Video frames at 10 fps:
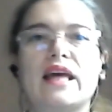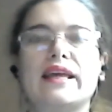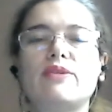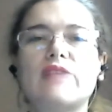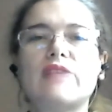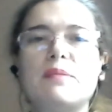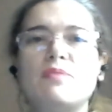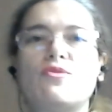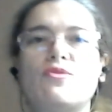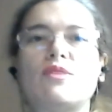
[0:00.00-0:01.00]
Can you tell me
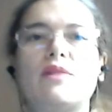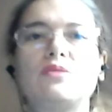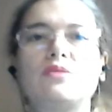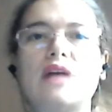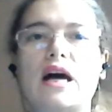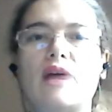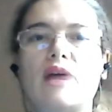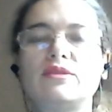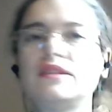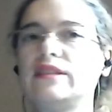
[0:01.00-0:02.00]
more about how
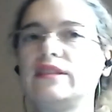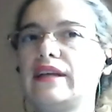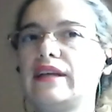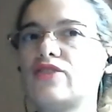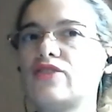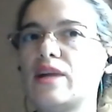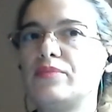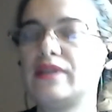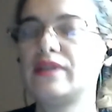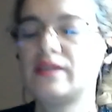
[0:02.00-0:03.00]
did the Agile
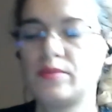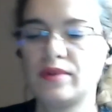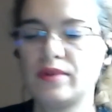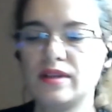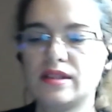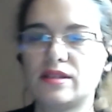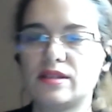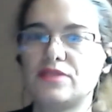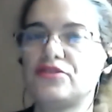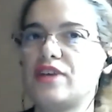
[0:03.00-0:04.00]
Principles
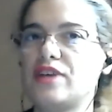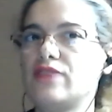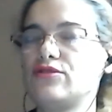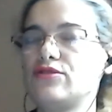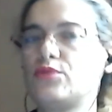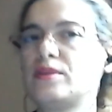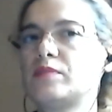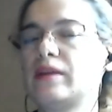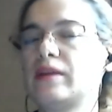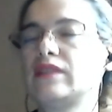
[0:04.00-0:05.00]
change your
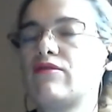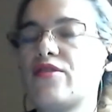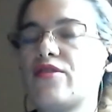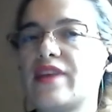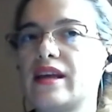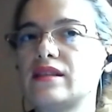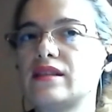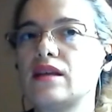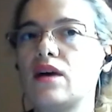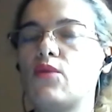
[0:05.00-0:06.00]
perspective on things?